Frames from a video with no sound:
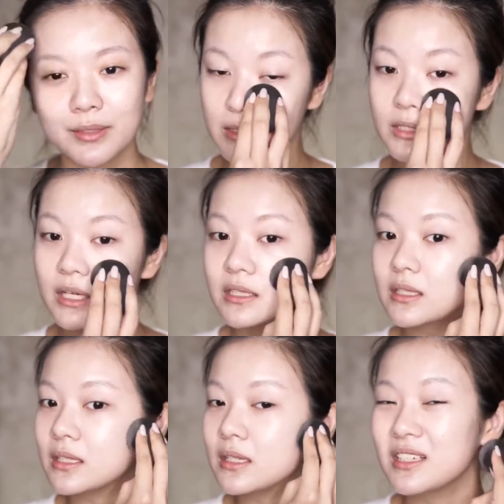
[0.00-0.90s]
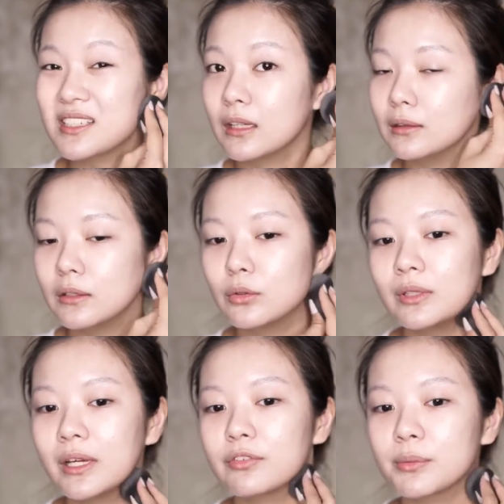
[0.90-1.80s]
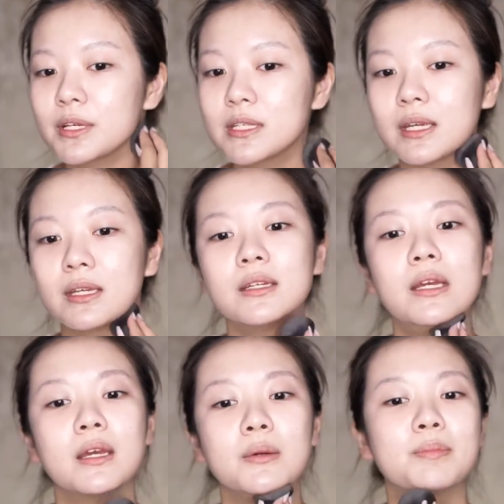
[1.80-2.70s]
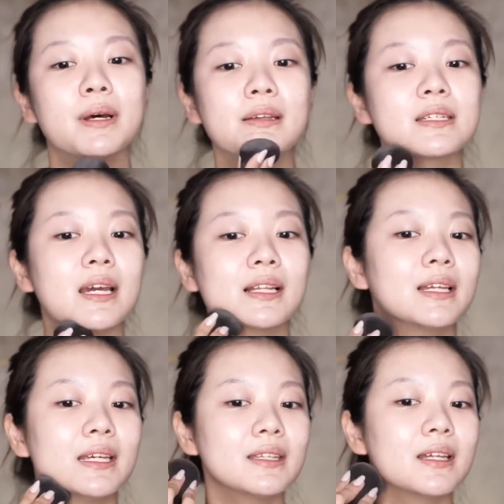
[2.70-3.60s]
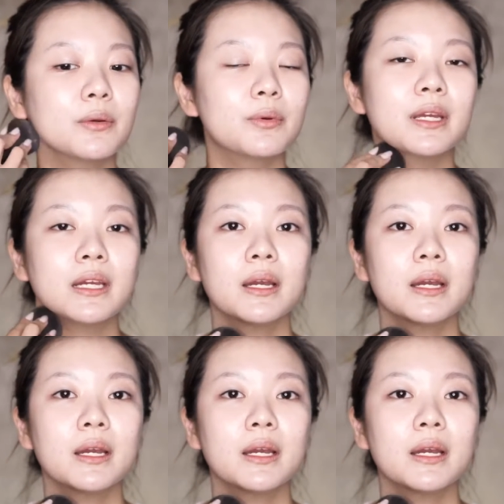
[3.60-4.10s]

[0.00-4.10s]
As you guys can see, it is a little light for my skin, but I like it that way.